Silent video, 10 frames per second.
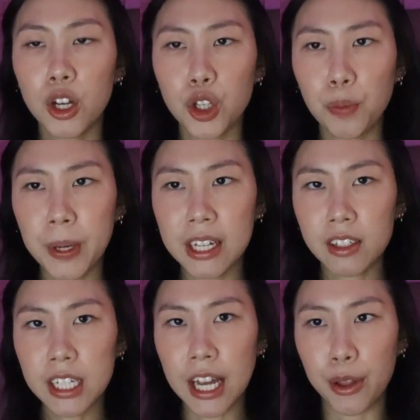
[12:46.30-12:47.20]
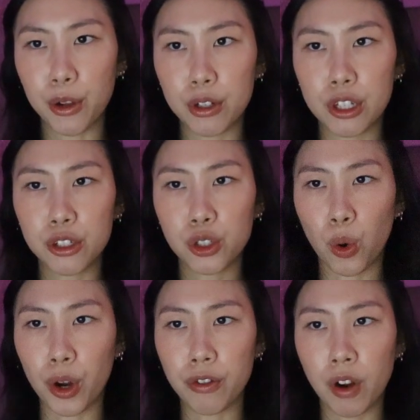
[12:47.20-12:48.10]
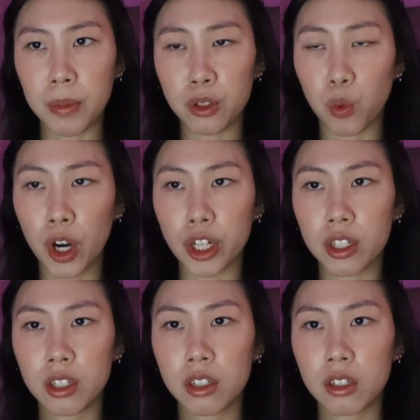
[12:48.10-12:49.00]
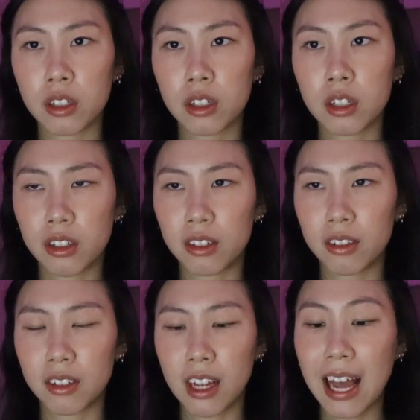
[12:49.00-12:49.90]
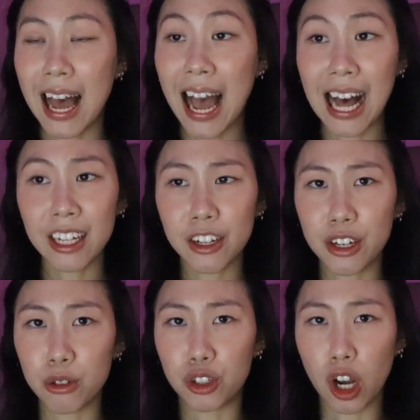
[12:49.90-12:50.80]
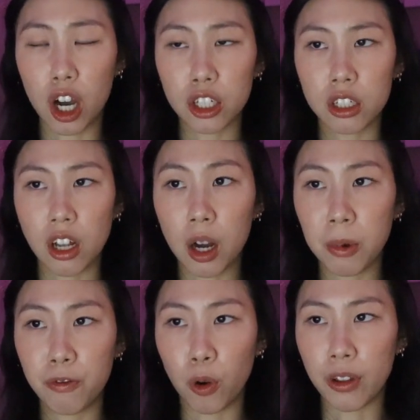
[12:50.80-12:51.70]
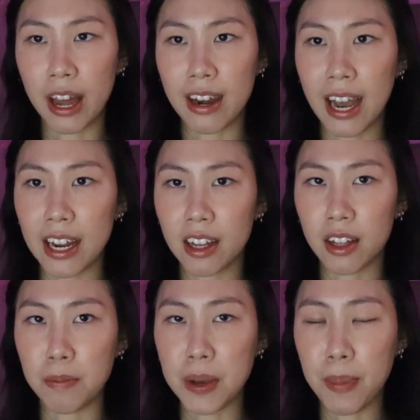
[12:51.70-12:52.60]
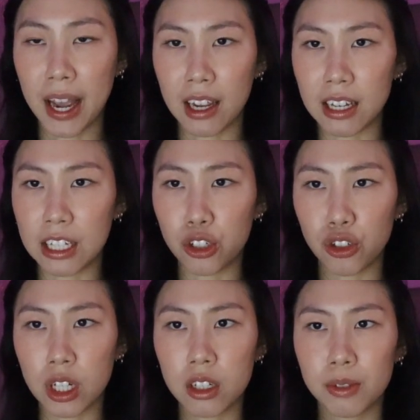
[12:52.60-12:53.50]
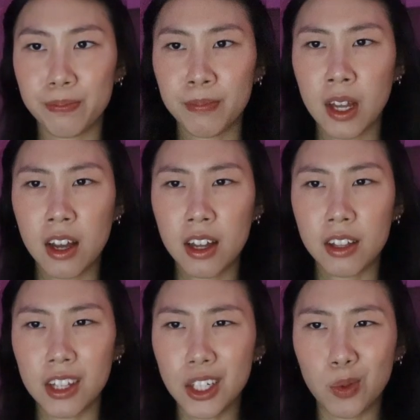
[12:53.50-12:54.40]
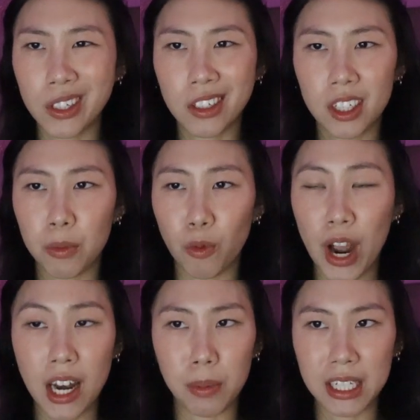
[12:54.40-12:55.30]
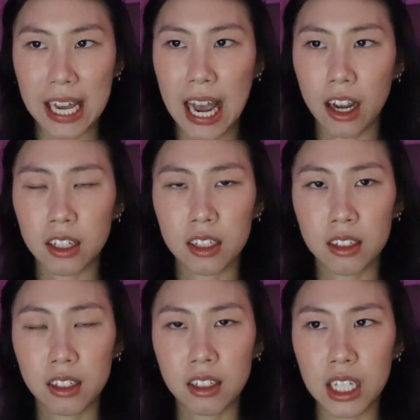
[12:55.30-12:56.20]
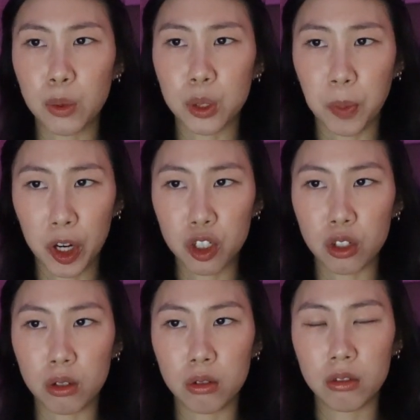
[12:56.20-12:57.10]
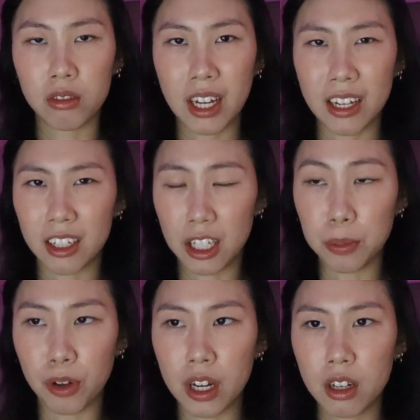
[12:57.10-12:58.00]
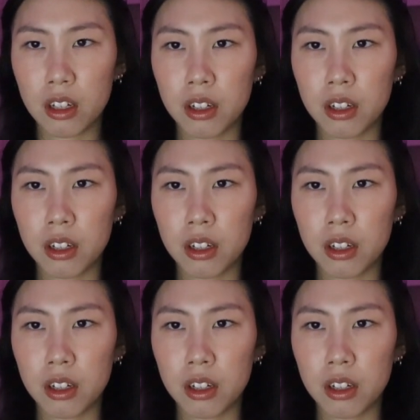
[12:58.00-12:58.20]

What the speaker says: You piece together the story from his words. Alec knew Josh long before that night in the meatpacking district. This wasn't some random attack. It was personal and deliberate.